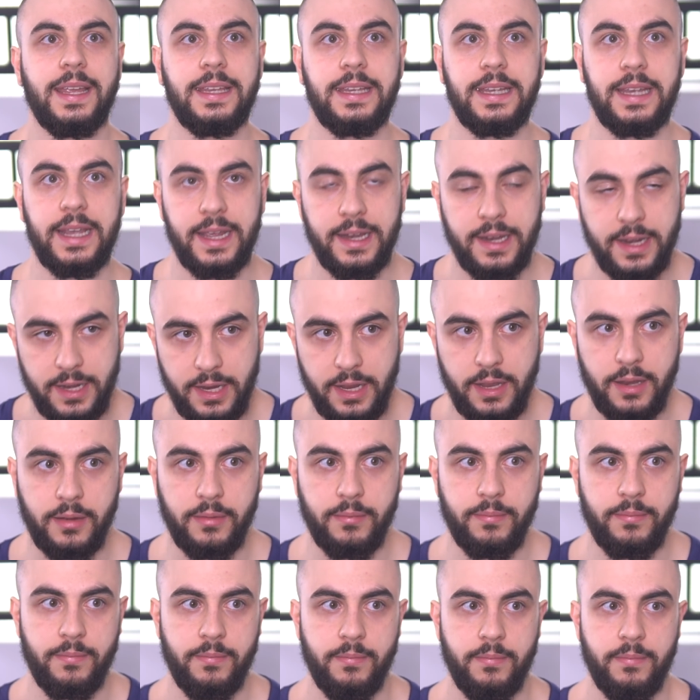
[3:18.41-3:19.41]
Get it
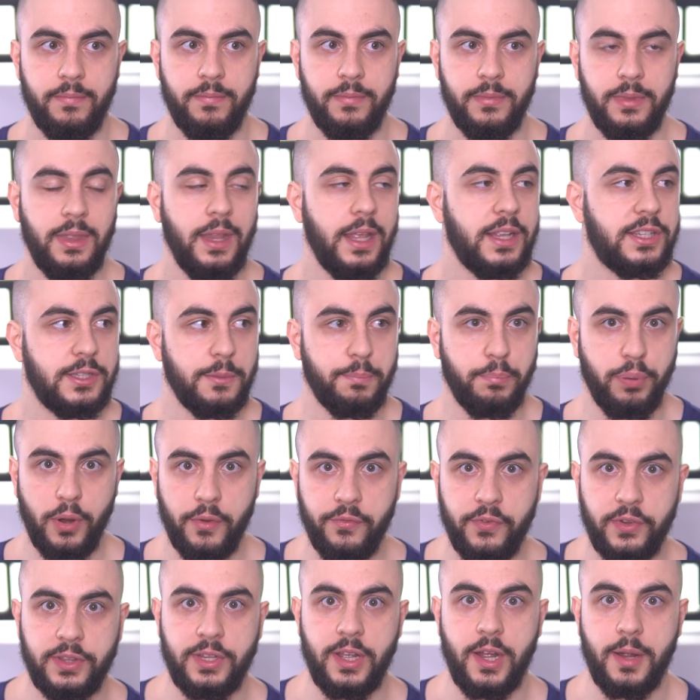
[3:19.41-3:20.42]
in. It's the
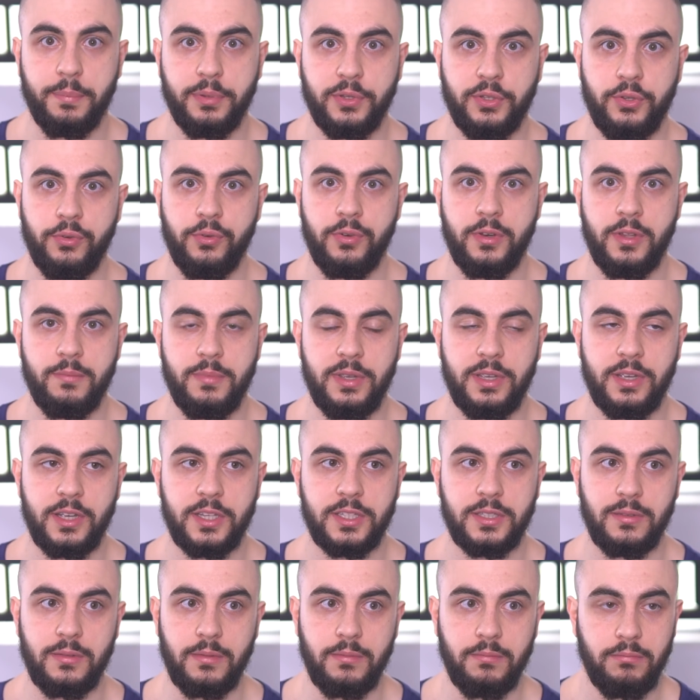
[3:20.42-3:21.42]
perfect opportunity
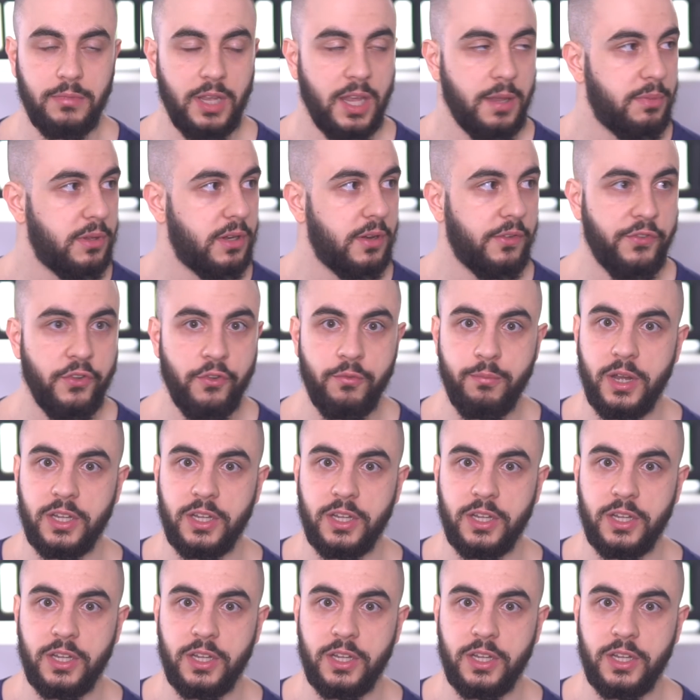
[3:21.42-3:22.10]
because maybe in a few